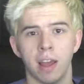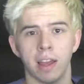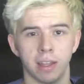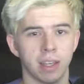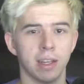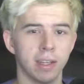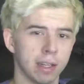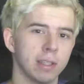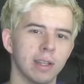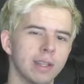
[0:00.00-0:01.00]
Hey, get it?
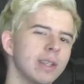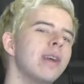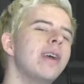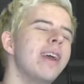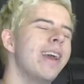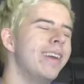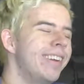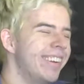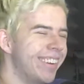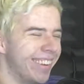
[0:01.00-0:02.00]
It's a
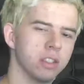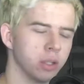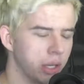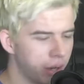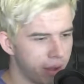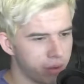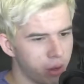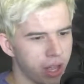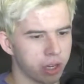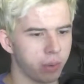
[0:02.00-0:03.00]
So I don't have a
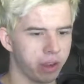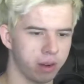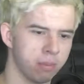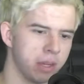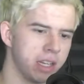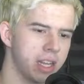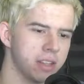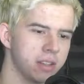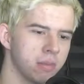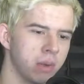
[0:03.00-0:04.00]
whole lot going on Mondays.